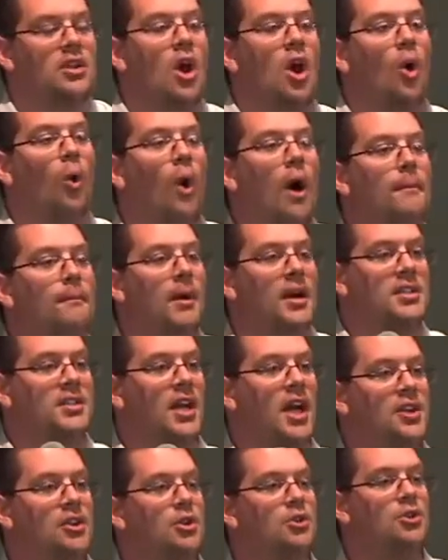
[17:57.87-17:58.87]
what must I
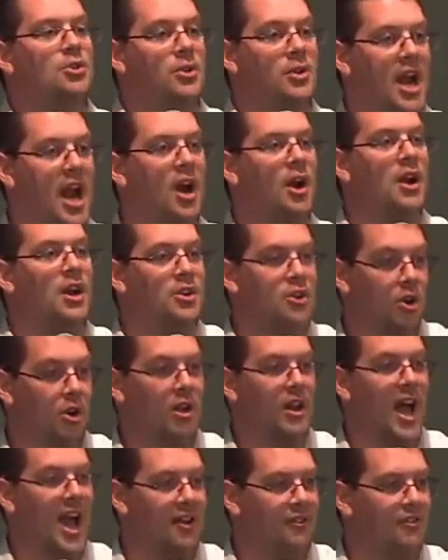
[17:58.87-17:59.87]
do to inherit eternal
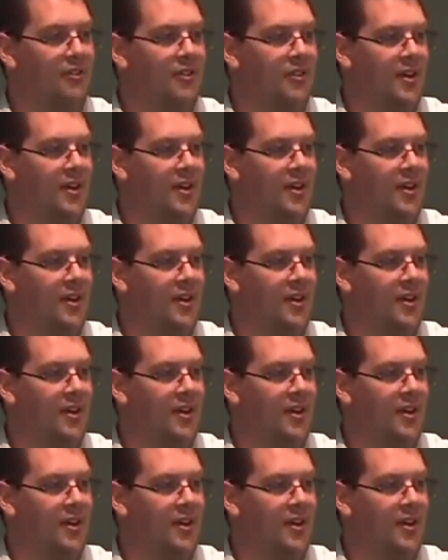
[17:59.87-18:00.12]
life?